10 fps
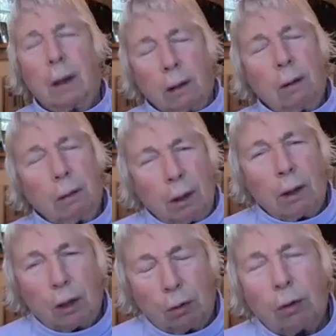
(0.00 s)
you
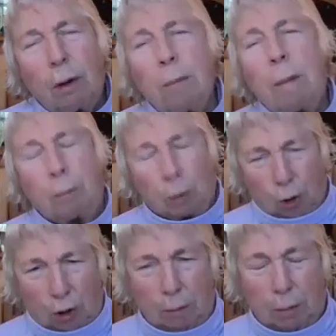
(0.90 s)
need to remember
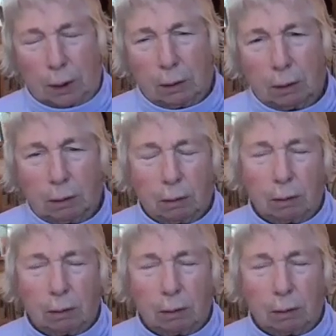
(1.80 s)
a bit.